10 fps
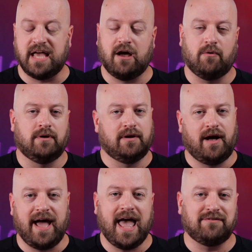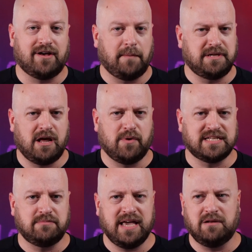Now, I haven't updated my
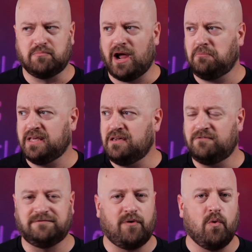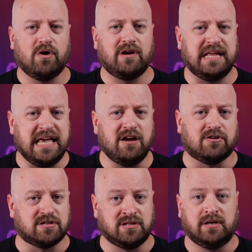resume in probably four
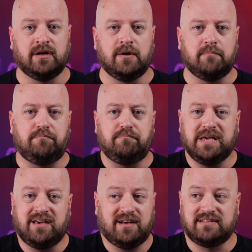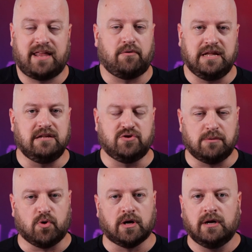years because I don't need
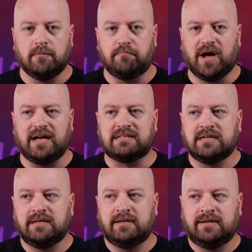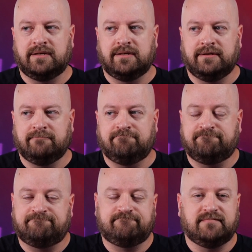to anymore, but
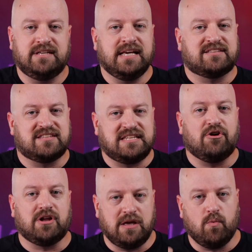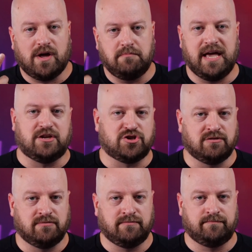it's still going to be one
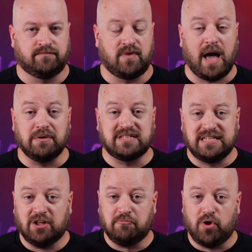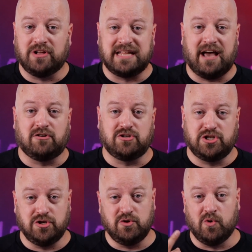page. I would still boil it
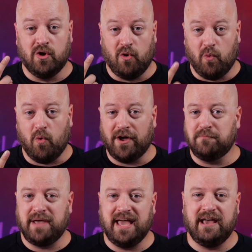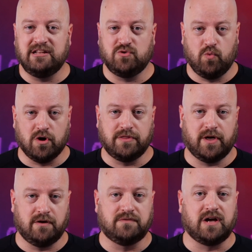down to one page
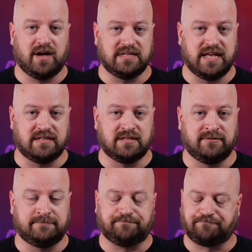worth of content.